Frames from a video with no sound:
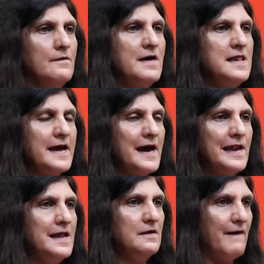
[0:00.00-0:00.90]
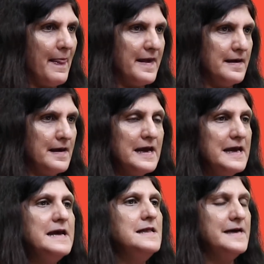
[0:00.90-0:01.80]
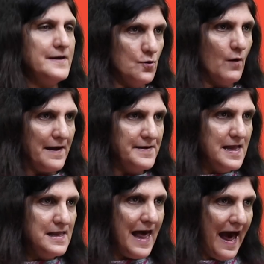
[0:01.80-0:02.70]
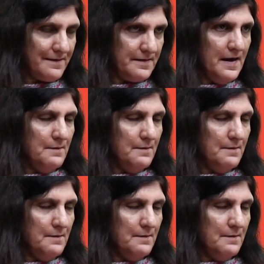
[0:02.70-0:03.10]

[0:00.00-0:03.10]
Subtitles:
Physical is very easy to understand.